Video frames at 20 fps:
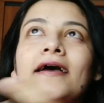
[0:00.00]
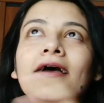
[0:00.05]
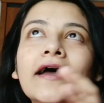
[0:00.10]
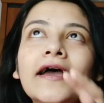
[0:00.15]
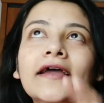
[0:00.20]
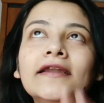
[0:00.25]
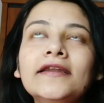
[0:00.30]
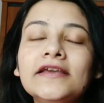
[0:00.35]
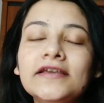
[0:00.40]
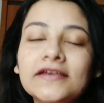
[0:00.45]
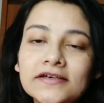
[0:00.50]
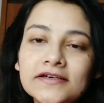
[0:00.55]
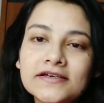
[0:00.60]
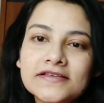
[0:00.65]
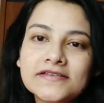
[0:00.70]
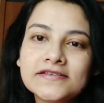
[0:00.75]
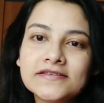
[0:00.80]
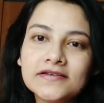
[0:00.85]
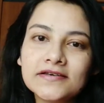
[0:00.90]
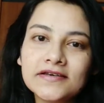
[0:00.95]
And here
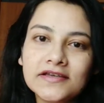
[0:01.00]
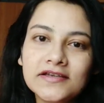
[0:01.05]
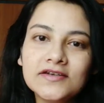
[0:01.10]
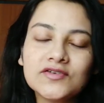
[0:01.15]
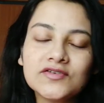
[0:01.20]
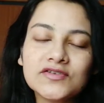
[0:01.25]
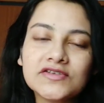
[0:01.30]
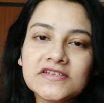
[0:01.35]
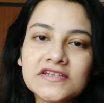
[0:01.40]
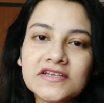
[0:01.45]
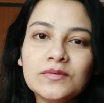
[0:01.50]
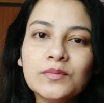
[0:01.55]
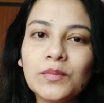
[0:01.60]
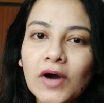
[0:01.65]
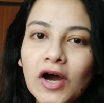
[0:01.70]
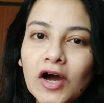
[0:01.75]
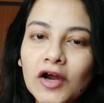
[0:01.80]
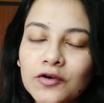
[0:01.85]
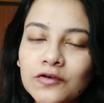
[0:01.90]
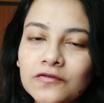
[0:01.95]
is the interesting
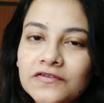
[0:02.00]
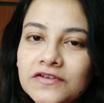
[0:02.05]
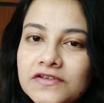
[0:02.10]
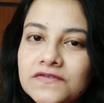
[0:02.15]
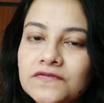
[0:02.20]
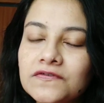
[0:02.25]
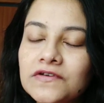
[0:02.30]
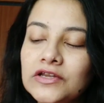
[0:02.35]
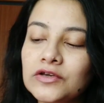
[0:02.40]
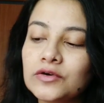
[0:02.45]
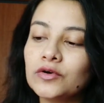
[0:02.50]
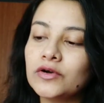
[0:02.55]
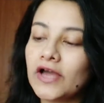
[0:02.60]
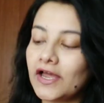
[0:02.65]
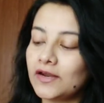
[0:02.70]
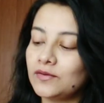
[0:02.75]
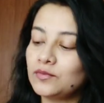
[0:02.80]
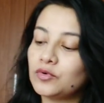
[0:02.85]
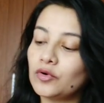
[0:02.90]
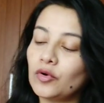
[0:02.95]
part of this video,
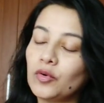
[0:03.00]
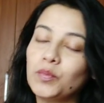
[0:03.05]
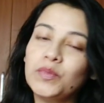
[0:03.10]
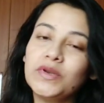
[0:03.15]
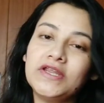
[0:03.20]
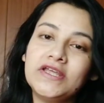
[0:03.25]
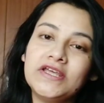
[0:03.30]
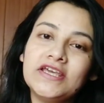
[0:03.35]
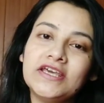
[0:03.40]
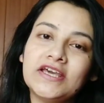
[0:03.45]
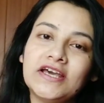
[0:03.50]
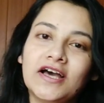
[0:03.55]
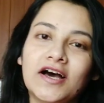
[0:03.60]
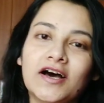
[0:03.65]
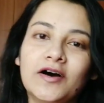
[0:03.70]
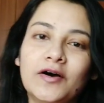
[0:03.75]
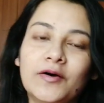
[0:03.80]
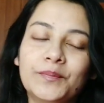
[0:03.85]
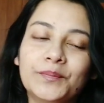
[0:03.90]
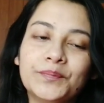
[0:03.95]
and probably
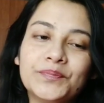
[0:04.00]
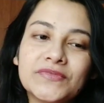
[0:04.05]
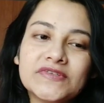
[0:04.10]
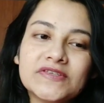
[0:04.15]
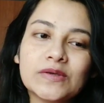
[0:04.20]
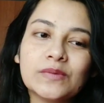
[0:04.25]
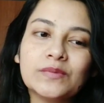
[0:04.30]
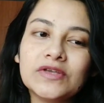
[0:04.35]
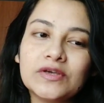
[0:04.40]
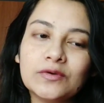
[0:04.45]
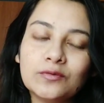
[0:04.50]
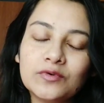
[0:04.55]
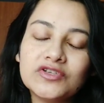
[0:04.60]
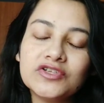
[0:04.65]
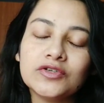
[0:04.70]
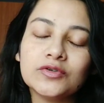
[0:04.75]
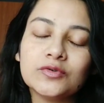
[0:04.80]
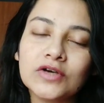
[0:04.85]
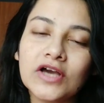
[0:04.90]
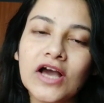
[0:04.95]
something
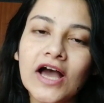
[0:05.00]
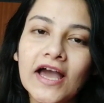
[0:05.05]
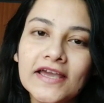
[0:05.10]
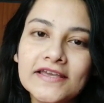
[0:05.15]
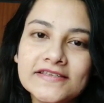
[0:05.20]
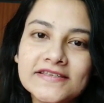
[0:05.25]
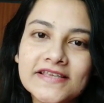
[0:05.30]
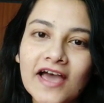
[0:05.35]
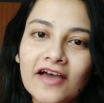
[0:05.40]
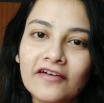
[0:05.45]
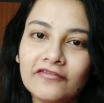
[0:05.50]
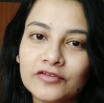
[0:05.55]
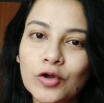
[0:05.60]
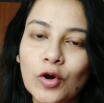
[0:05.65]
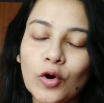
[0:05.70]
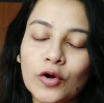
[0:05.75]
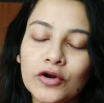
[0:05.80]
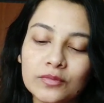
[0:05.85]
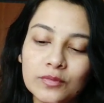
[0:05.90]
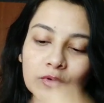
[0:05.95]
which you guys have
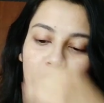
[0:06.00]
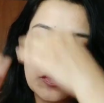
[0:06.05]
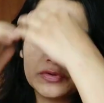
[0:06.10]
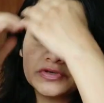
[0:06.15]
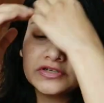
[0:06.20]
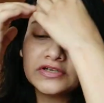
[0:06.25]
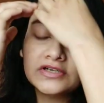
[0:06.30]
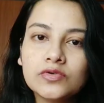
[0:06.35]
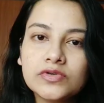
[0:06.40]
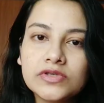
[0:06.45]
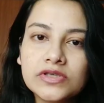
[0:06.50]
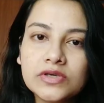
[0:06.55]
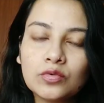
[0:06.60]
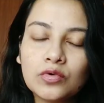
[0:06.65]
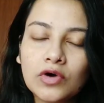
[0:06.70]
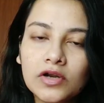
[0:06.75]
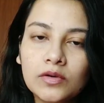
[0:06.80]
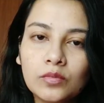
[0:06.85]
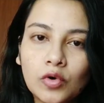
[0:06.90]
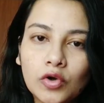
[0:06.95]
thought about. See,
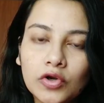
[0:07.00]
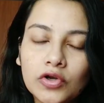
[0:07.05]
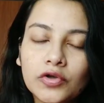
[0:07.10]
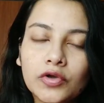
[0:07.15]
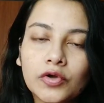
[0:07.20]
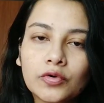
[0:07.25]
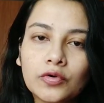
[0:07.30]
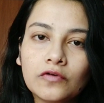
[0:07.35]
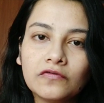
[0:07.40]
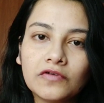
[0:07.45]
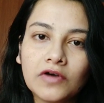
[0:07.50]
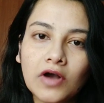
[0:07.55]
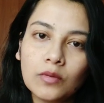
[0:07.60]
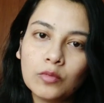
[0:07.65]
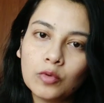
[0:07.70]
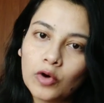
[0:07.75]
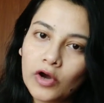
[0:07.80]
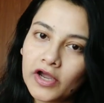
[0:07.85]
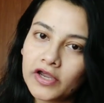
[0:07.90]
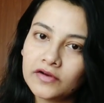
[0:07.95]
1 molecule of
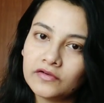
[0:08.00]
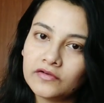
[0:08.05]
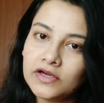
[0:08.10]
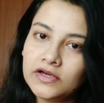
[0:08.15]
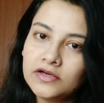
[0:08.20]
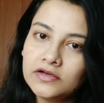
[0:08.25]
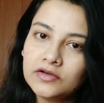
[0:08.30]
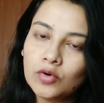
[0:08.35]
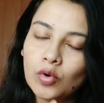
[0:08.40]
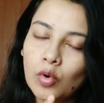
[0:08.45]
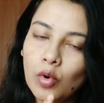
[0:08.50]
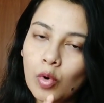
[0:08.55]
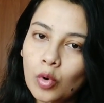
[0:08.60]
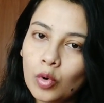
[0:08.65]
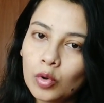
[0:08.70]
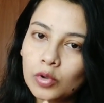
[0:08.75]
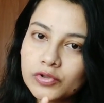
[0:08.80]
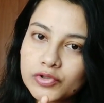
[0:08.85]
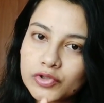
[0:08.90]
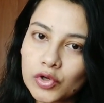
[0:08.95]
carbohydrate
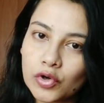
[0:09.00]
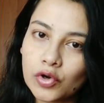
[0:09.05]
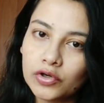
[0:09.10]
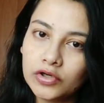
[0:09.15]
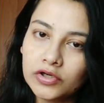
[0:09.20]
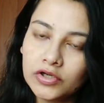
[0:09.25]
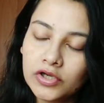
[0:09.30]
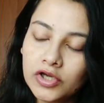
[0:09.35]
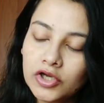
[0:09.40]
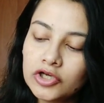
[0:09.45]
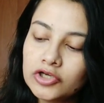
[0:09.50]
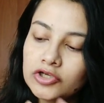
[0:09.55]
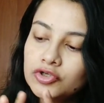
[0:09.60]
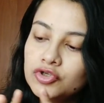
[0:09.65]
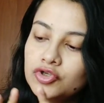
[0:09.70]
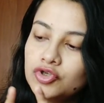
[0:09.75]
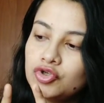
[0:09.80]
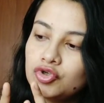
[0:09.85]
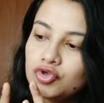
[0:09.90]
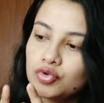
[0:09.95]
holds on
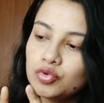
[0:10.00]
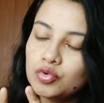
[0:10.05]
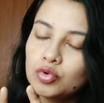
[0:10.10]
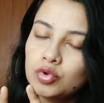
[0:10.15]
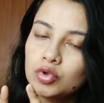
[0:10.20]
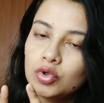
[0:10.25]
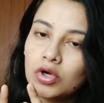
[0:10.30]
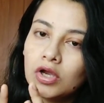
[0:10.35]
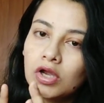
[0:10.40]
to